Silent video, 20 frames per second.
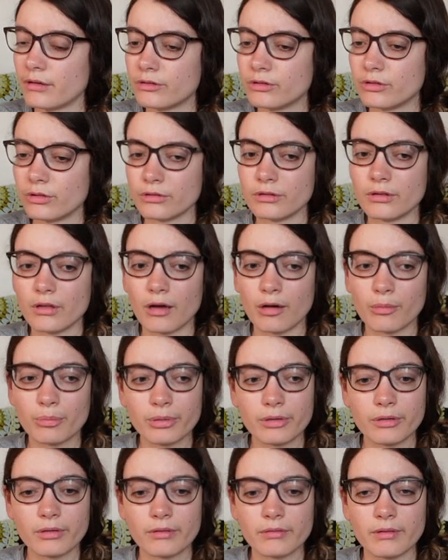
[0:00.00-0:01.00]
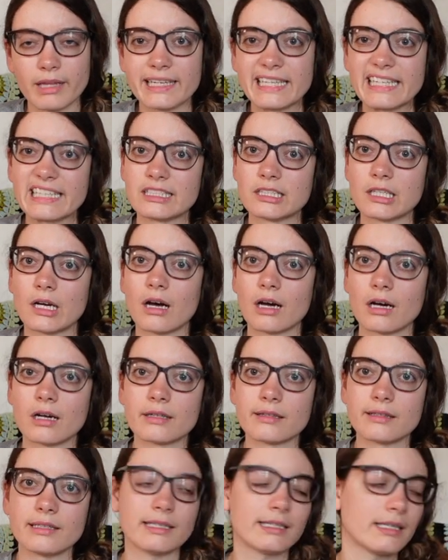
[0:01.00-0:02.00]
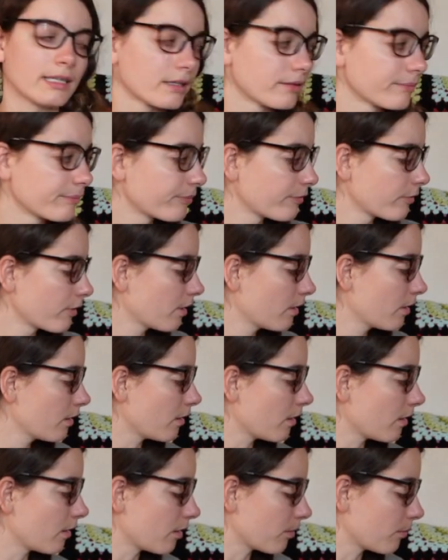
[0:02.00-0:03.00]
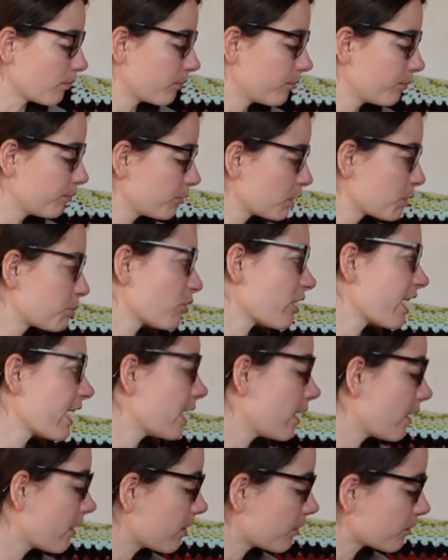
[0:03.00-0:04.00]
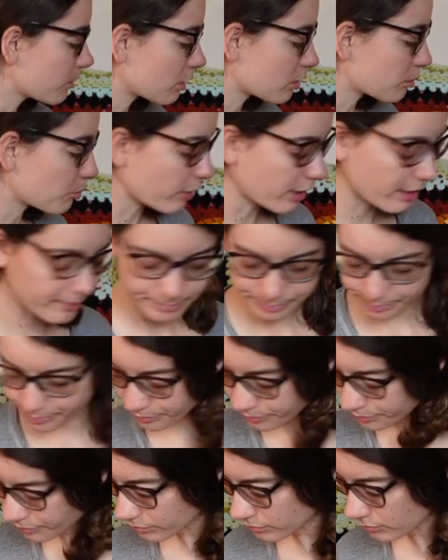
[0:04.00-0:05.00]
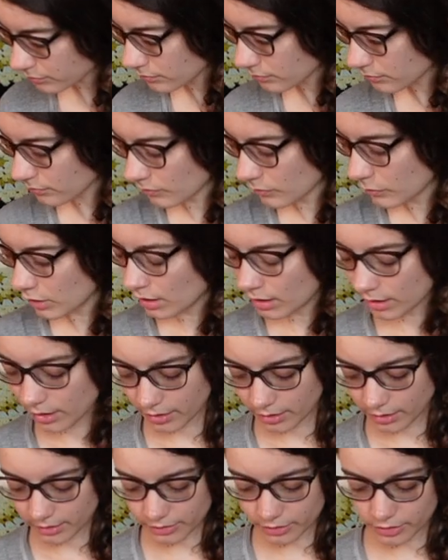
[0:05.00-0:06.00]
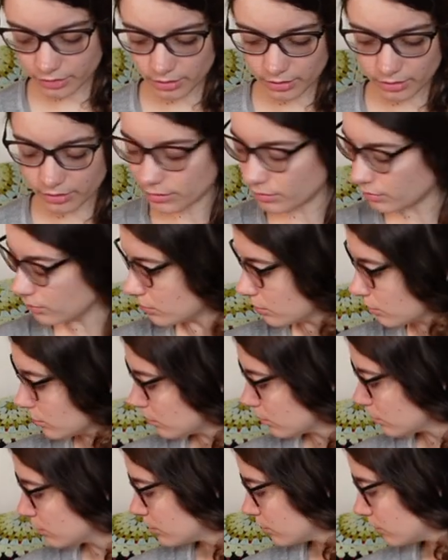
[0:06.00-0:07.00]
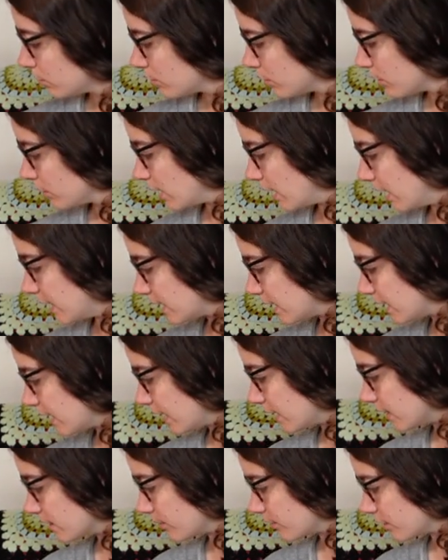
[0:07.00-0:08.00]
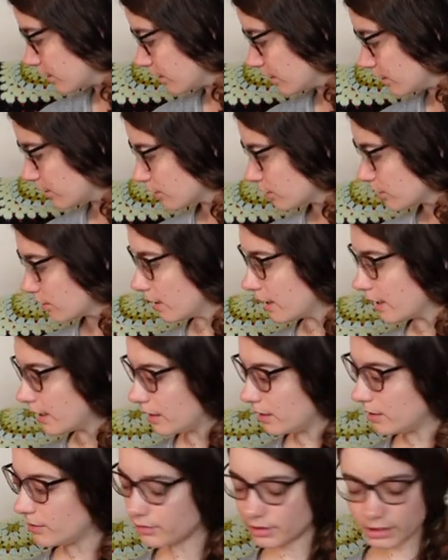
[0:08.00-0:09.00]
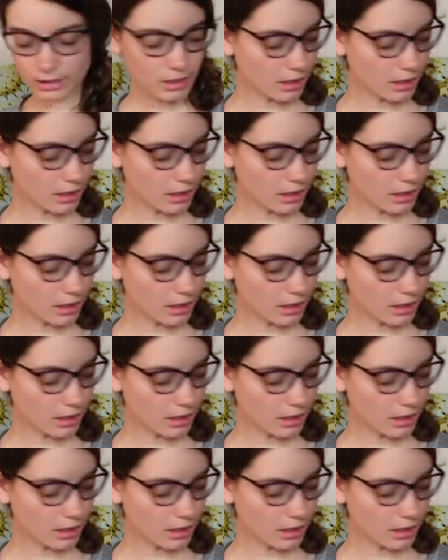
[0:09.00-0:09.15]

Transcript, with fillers: Dunlop, like guitar cleaning um, spray. I think it was a spray. So I guess I'm gonna try using